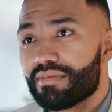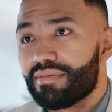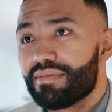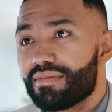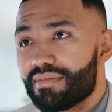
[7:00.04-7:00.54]

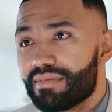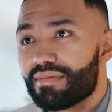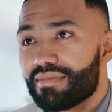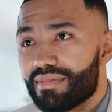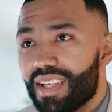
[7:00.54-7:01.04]
like that,
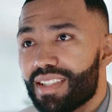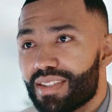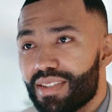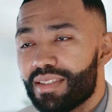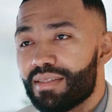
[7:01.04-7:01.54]
highlight
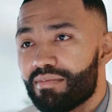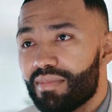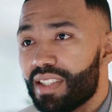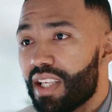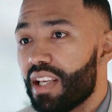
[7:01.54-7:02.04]
those
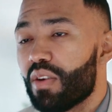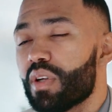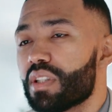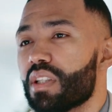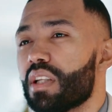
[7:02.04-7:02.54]
skills. Um,
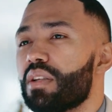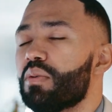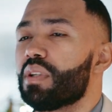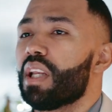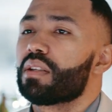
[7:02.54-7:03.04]
you know,
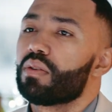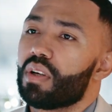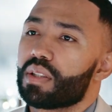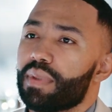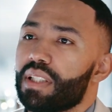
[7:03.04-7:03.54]
that's why I'm
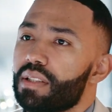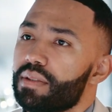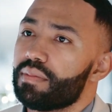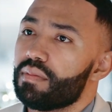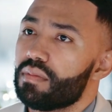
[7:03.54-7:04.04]
sharing as much
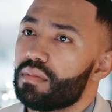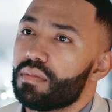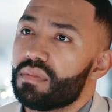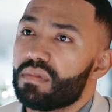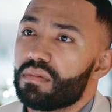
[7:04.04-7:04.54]

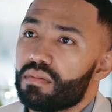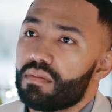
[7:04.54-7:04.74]
information for you